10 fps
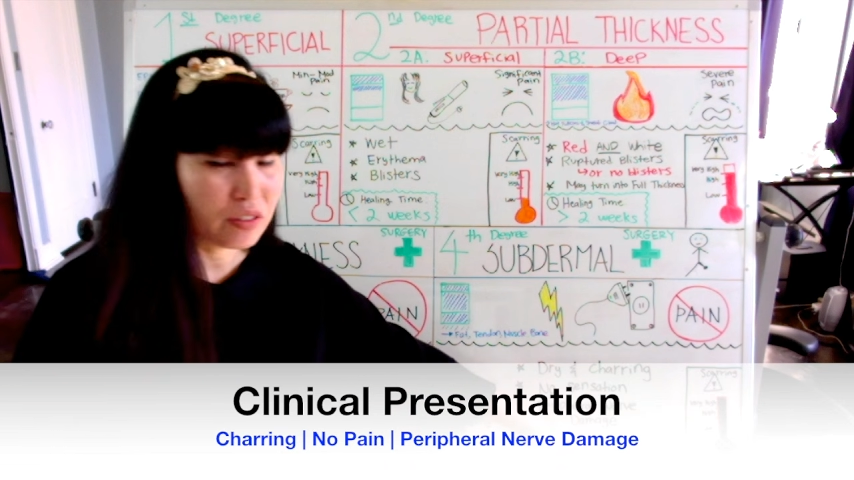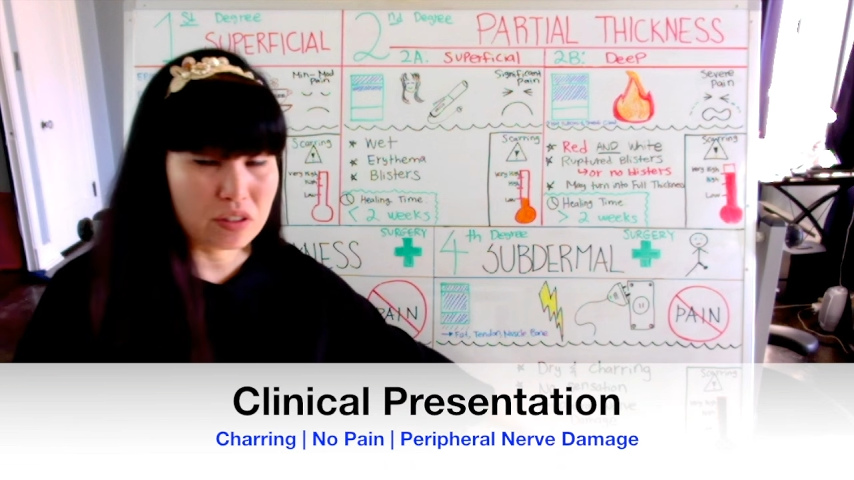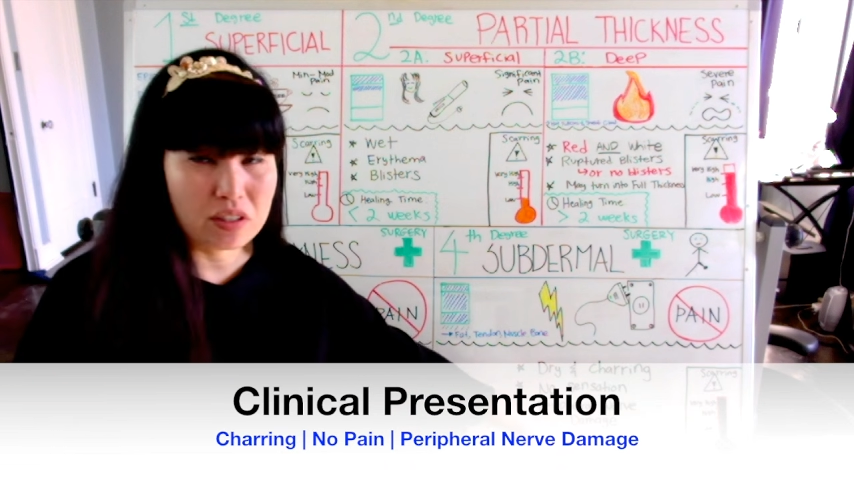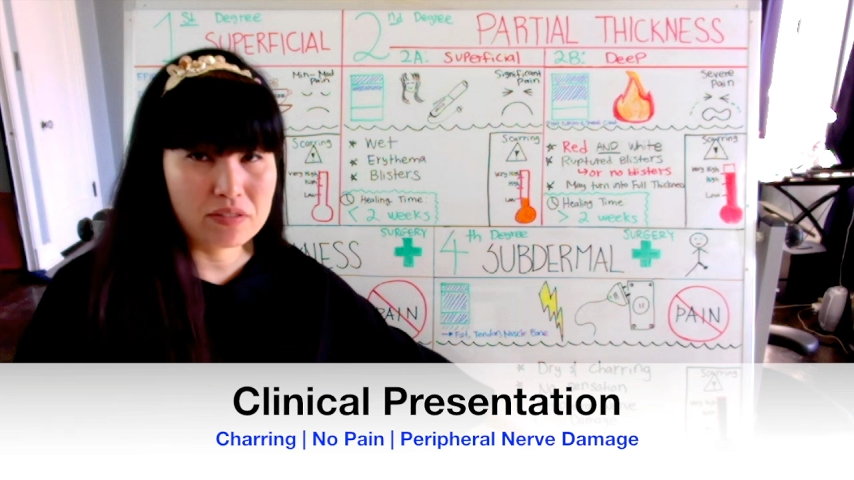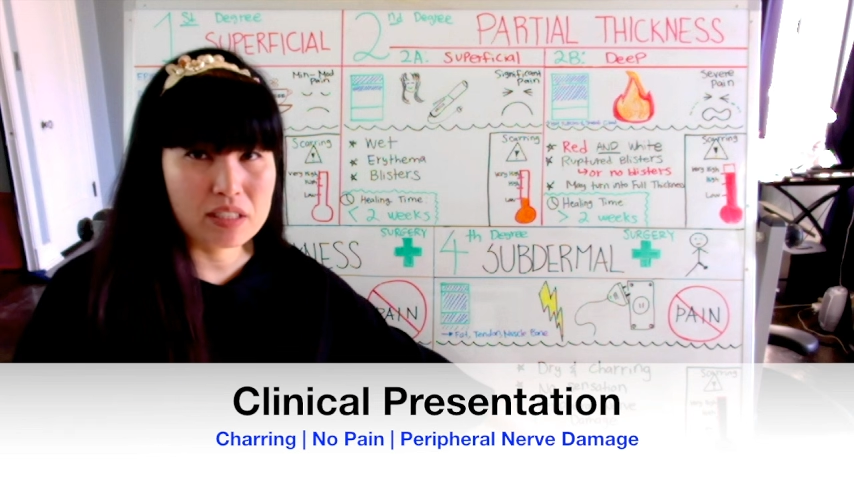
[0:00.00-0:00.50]

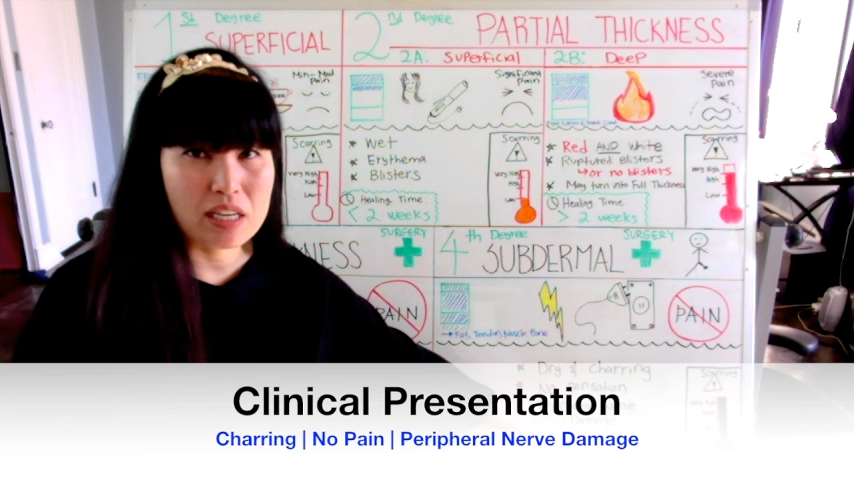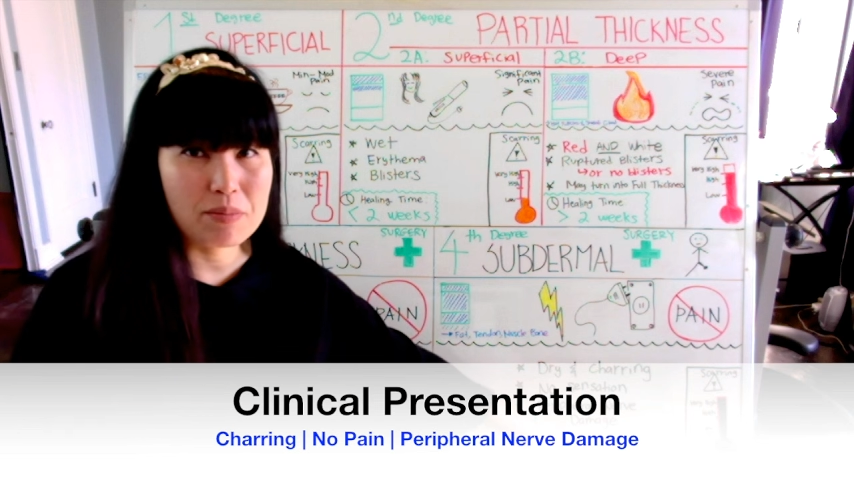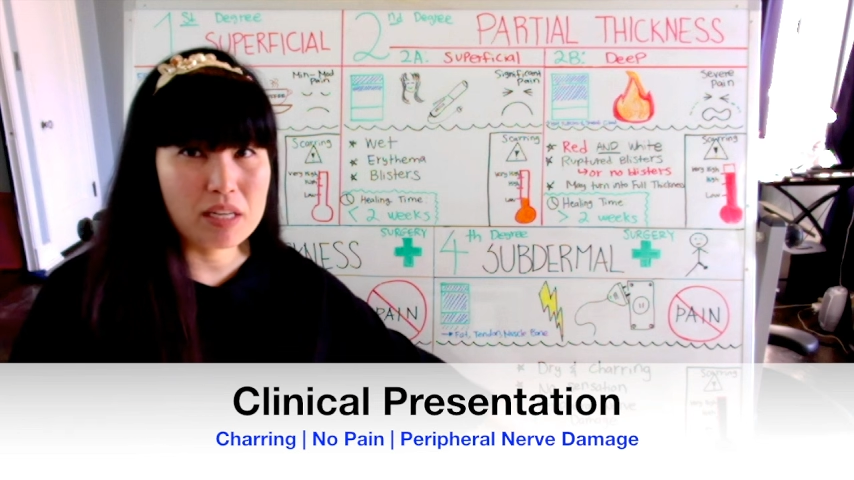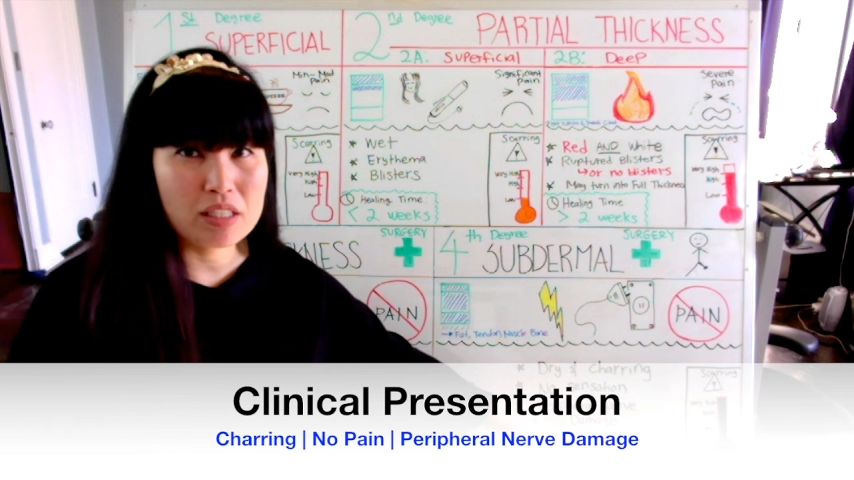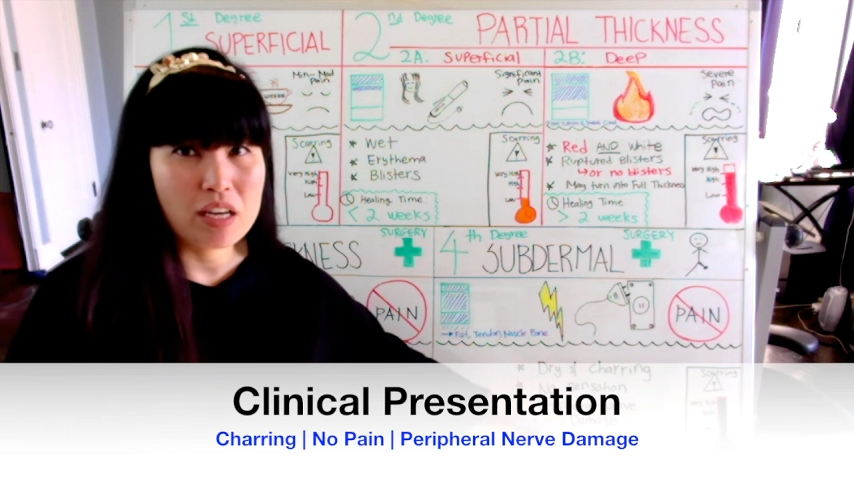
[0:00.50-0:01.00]
nerve
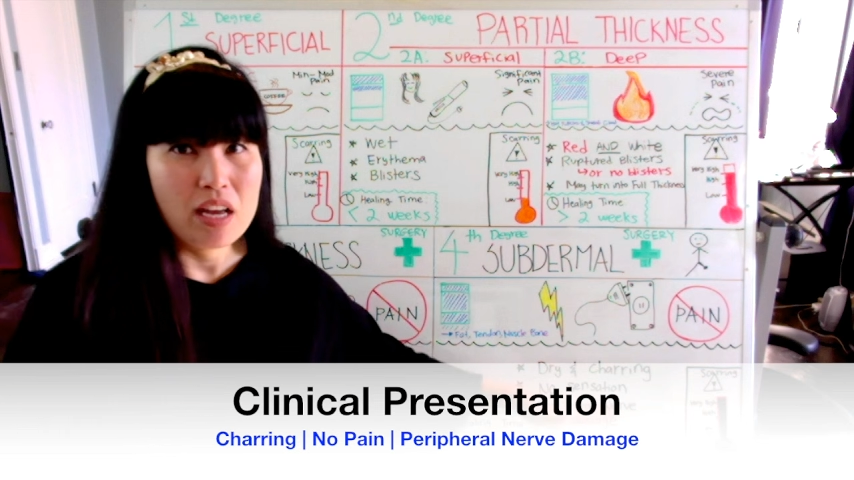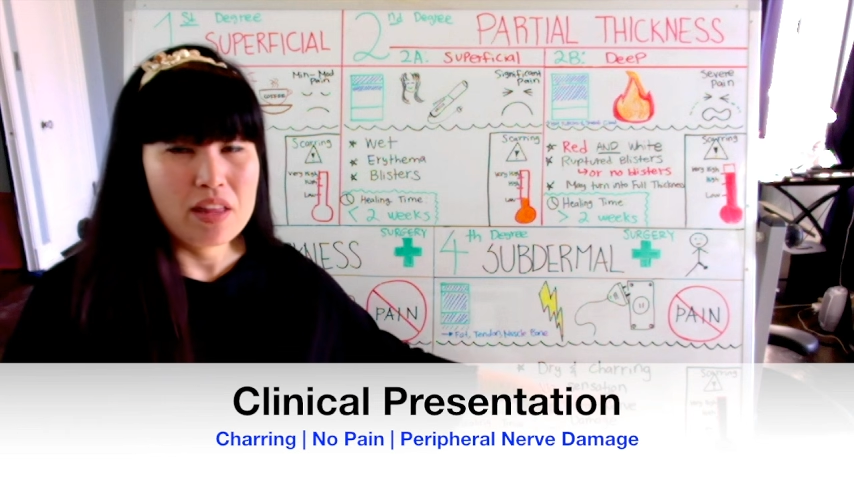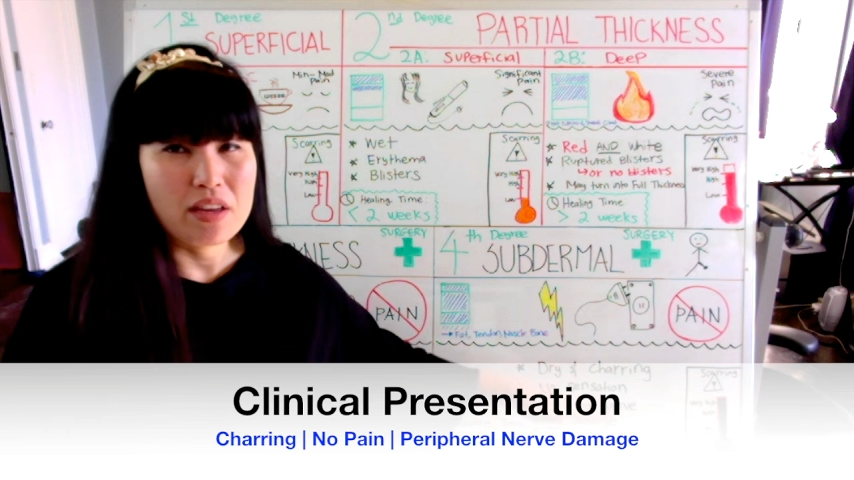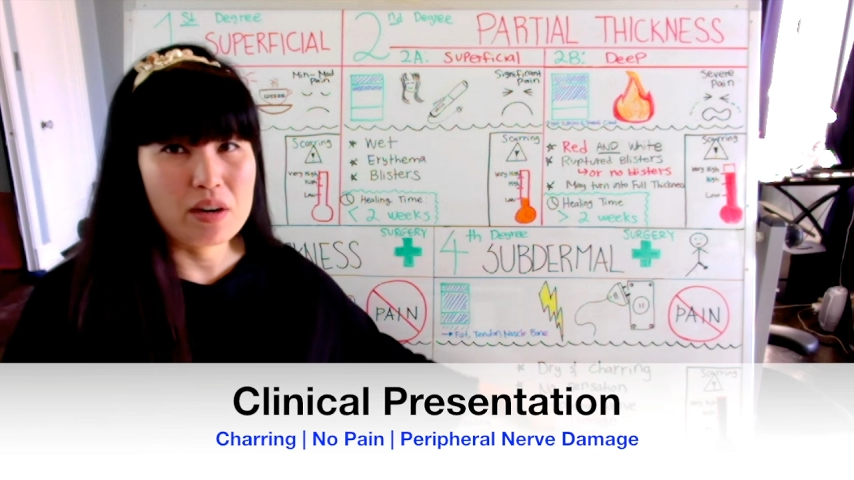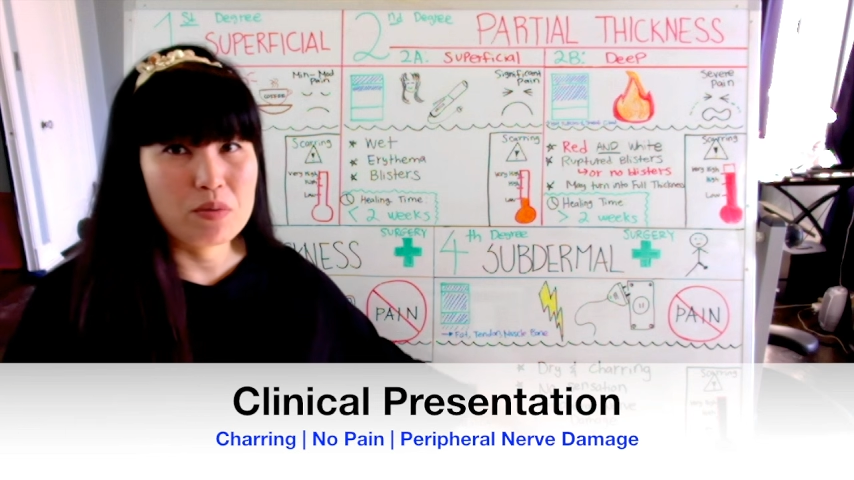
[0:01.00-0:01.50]
damage.
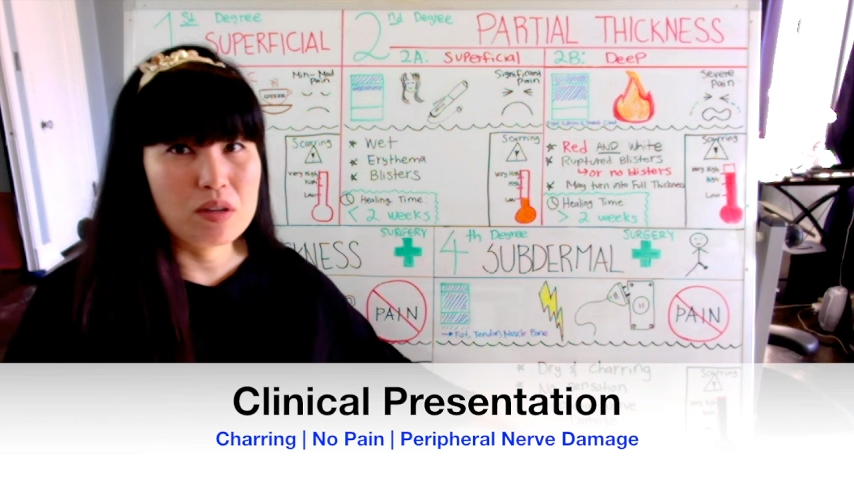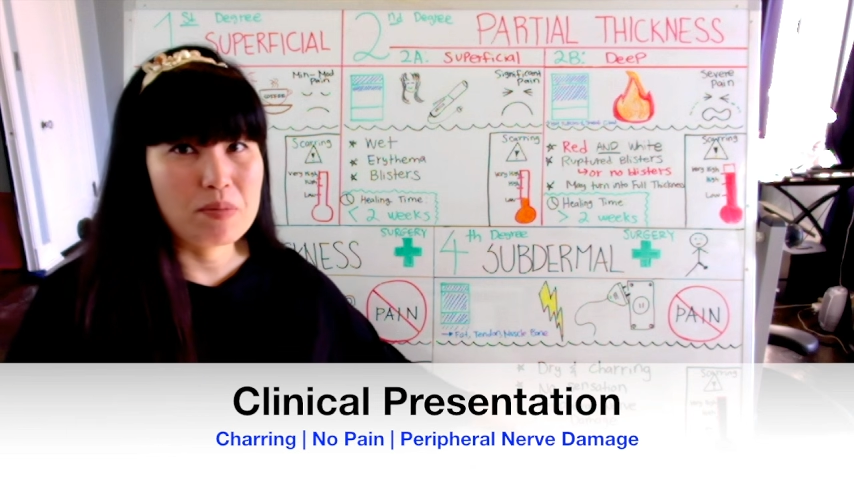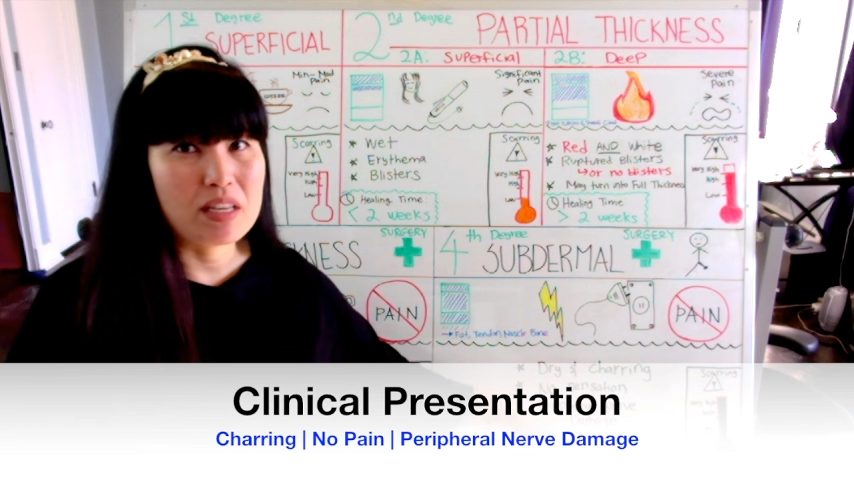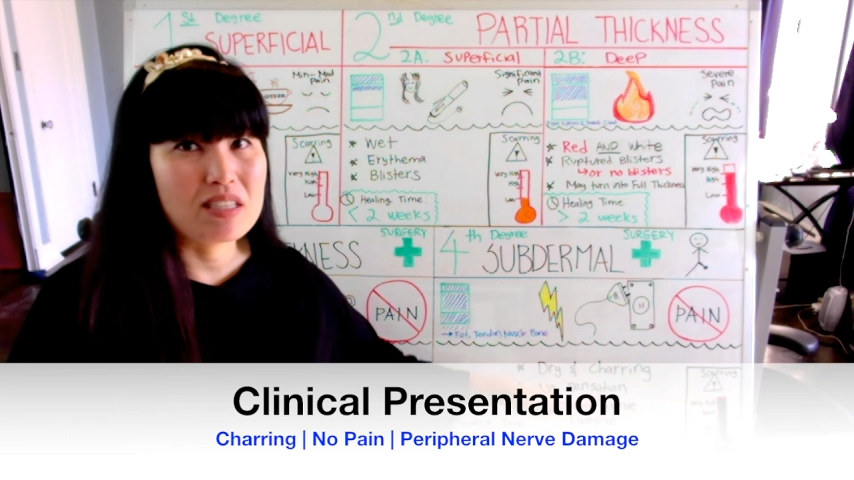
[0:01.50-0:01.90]
There will be